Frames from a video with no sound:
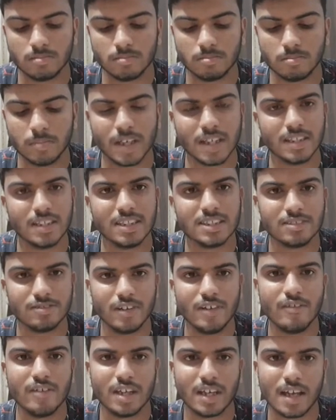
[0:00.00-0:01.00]
By this
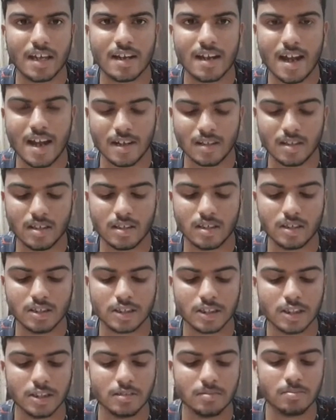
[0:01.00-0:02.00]
way we can add the
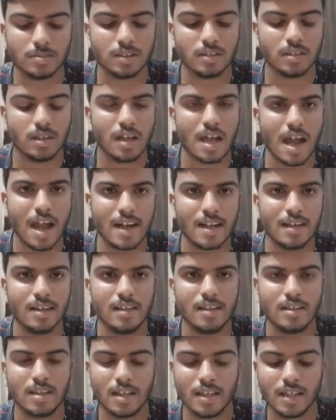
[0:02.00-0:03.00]
description,
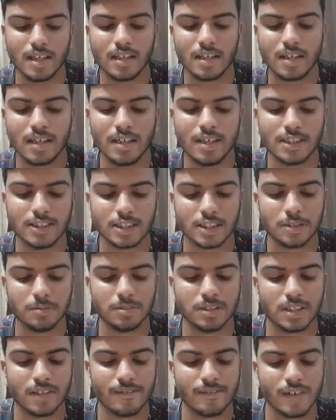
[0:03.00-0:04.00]
add the link in
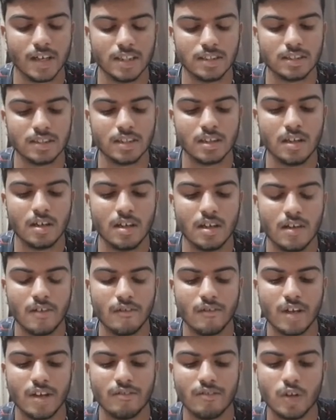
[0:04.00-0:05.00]
description friends.
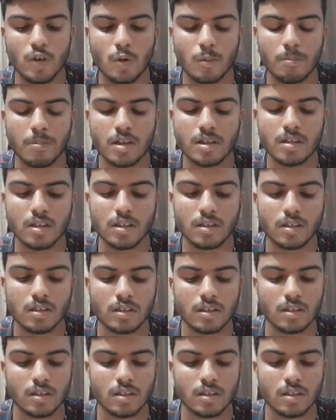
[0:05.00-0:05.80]
When we open the